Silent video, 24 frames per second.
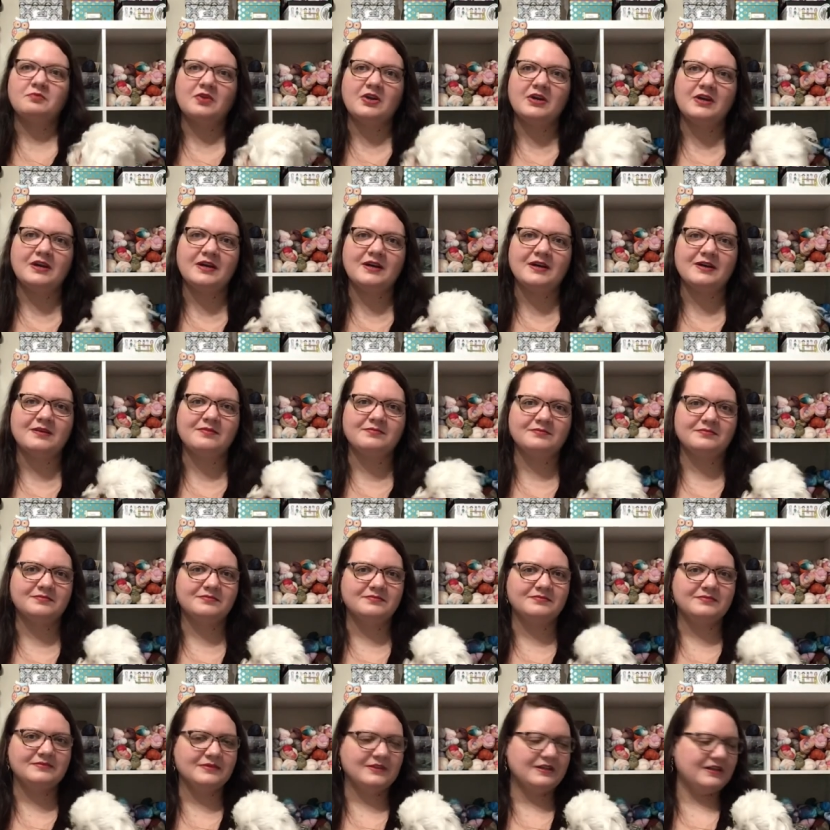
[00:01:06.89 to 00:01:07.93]
Um,
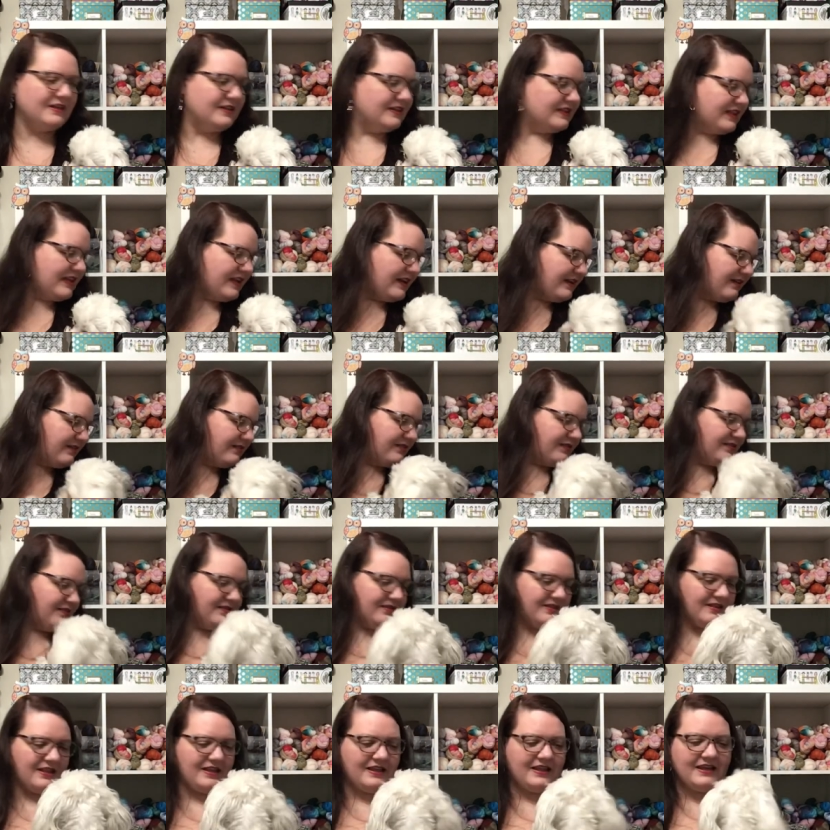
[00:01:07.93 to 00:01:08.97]
they
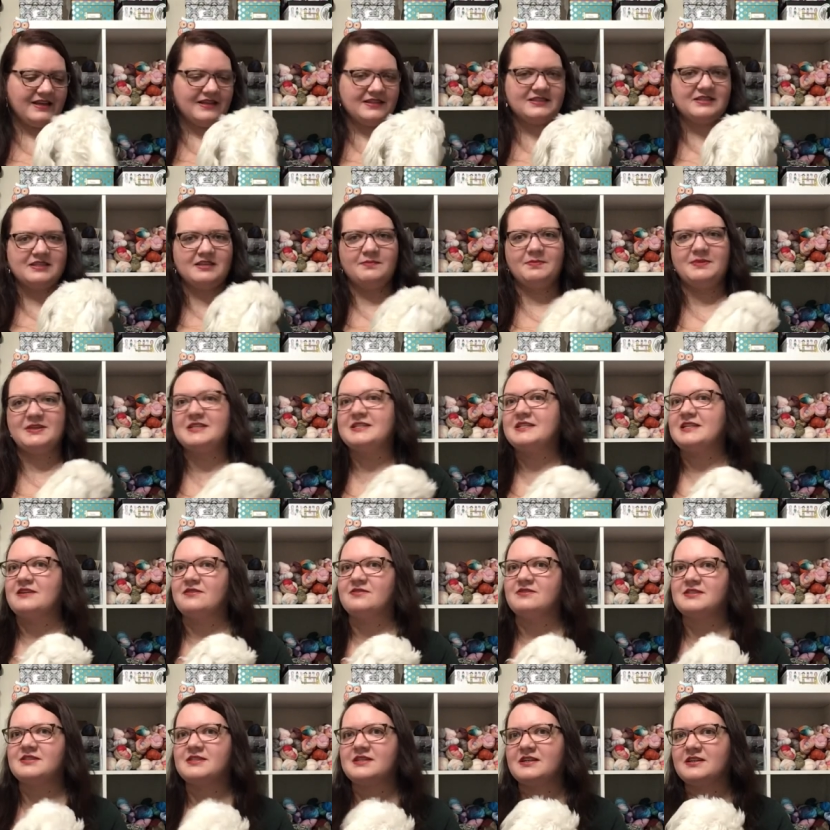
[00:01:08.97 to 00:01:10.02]
they like to be
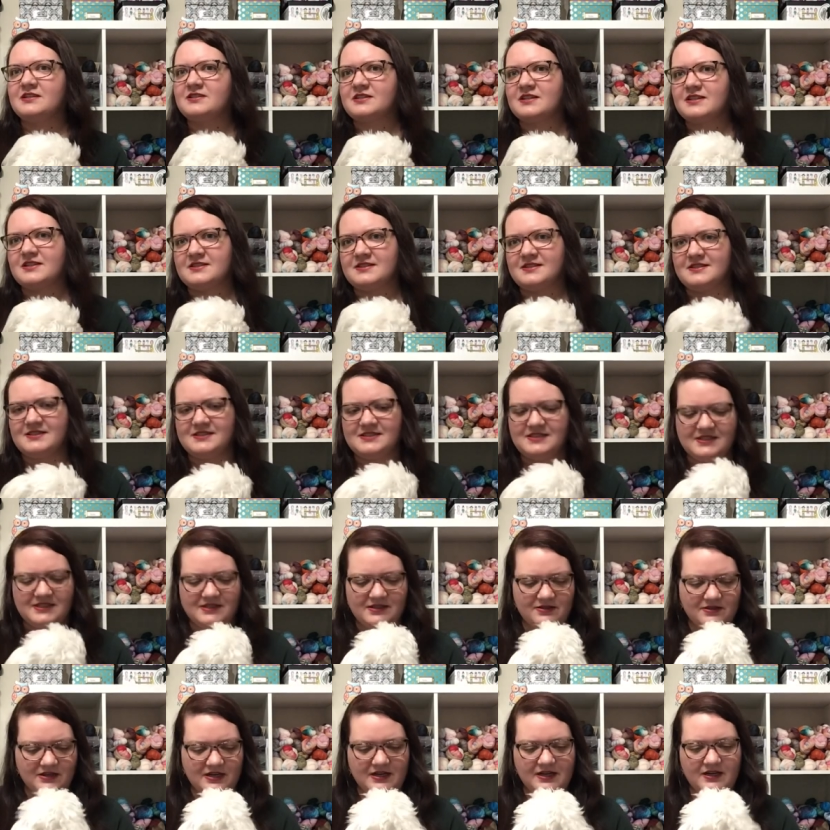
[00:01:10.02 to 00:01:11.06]
downstairs because it's
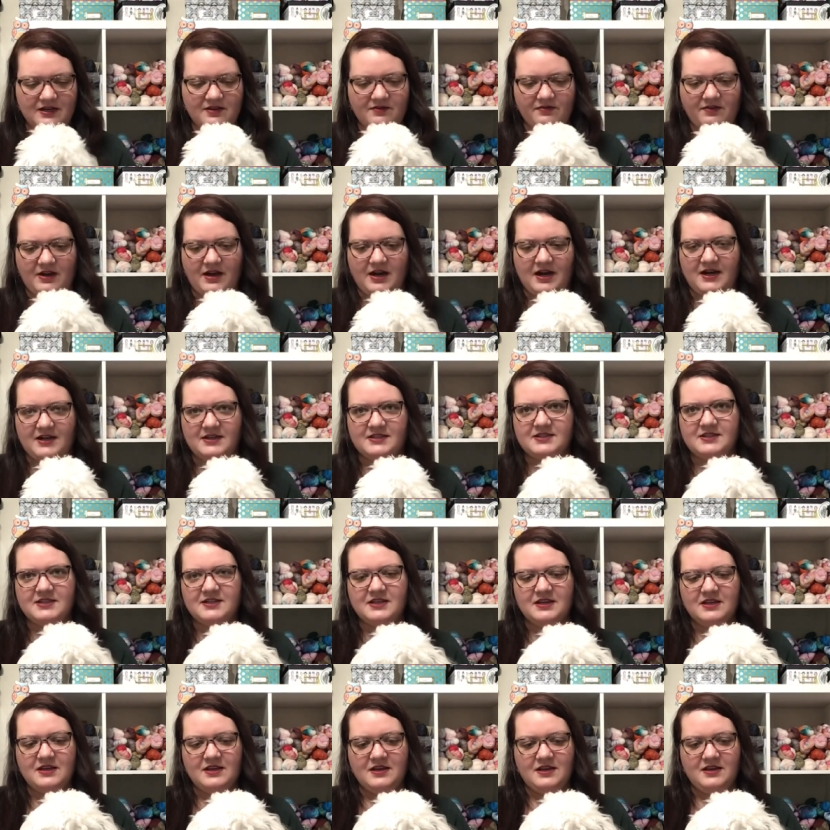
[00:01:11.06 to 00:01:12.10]
still kind of hot.
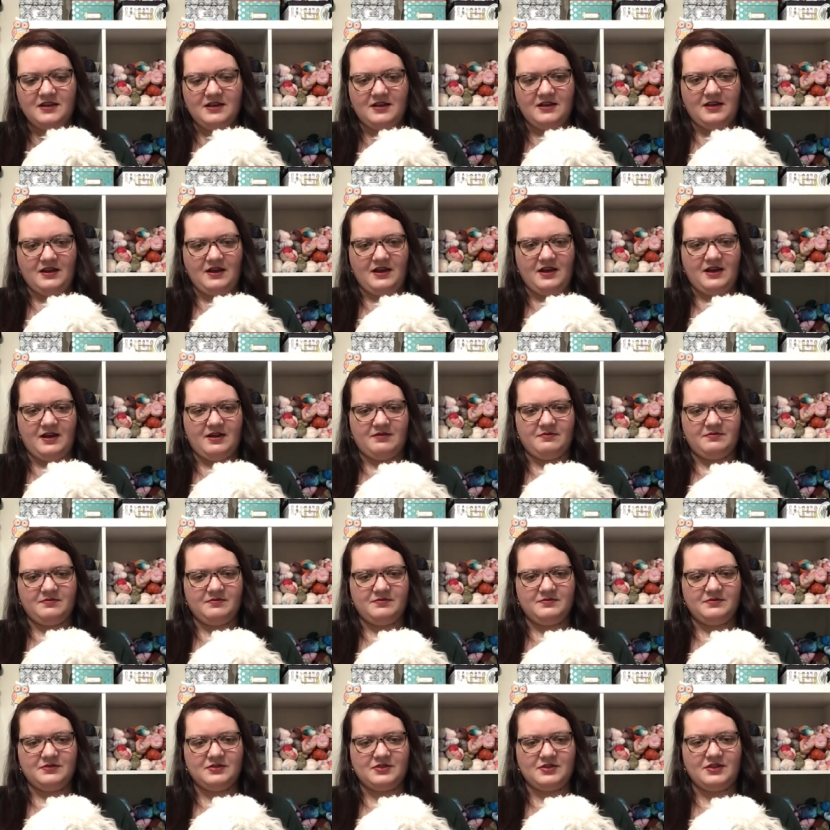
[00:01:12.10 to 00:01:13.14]
Um,
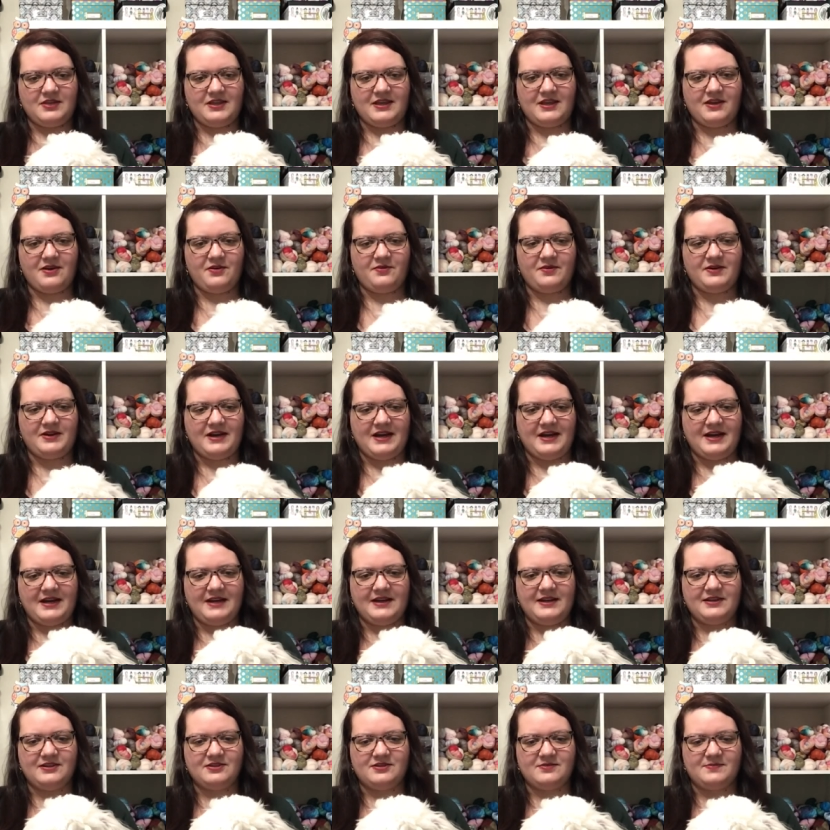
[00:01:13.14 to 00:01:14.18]
so they go and hide
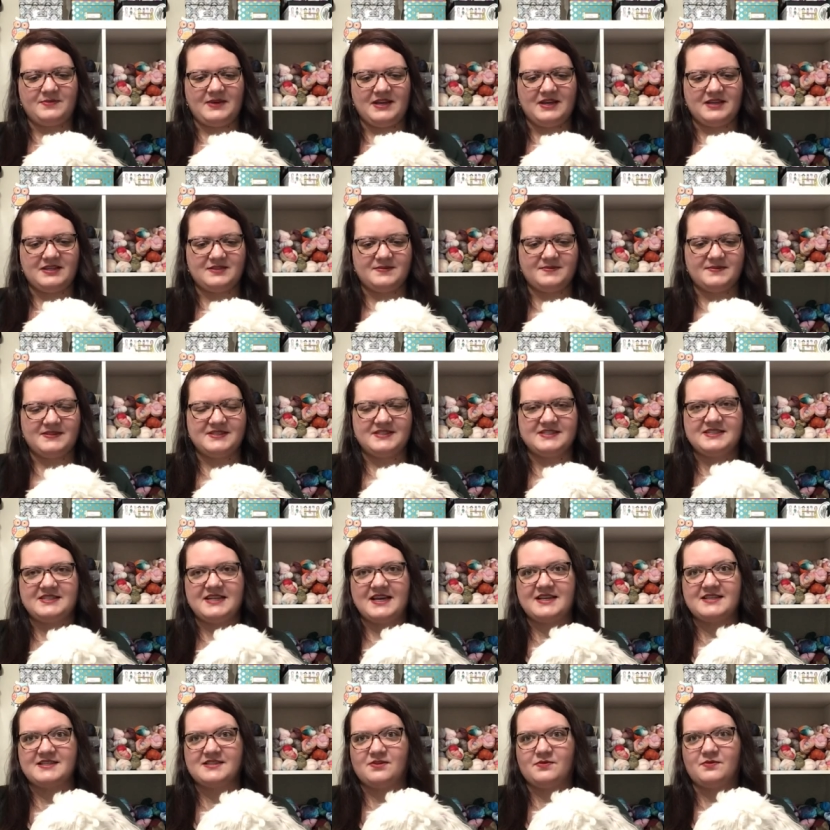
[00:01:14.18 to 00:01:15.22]
under my husband's
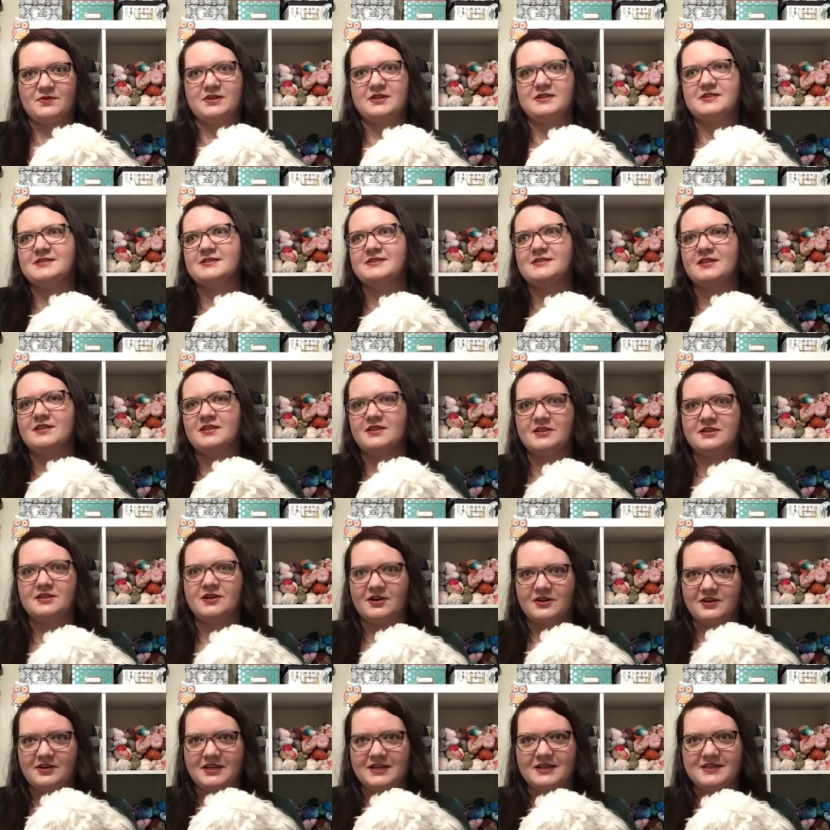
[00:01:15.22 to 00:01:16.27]
desk where it's the
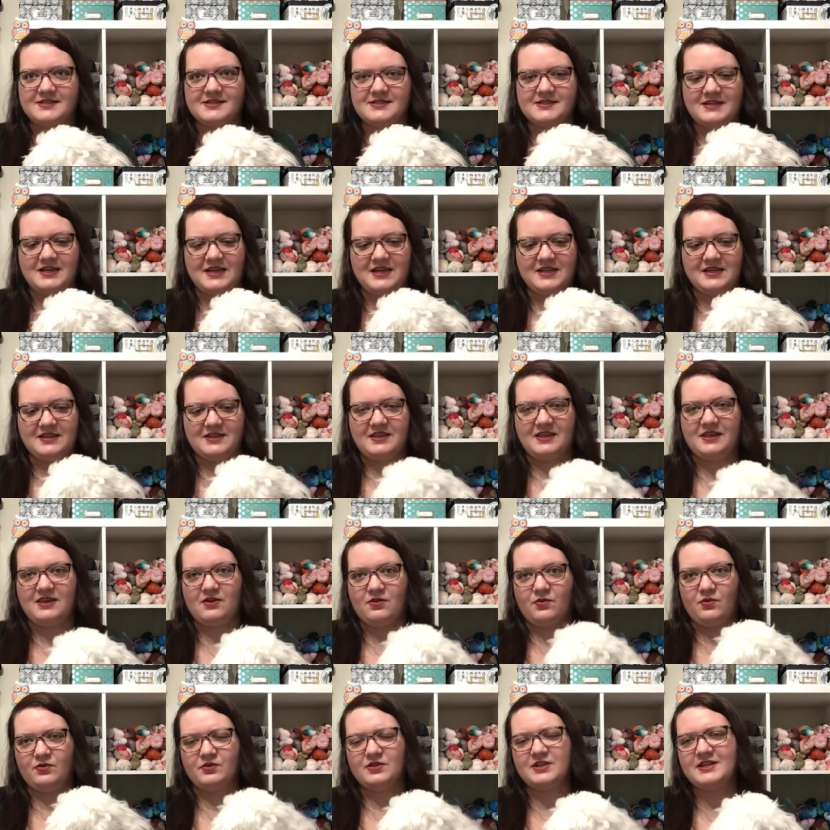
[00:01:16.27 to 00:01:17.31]
darkest and the
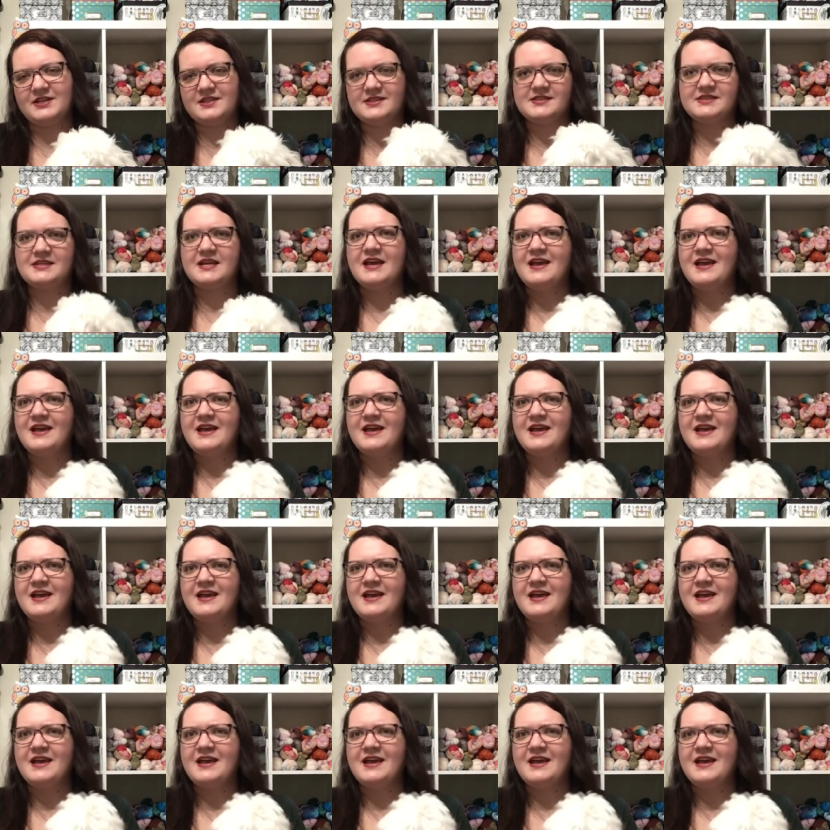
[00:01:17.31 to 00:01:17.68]
coldest.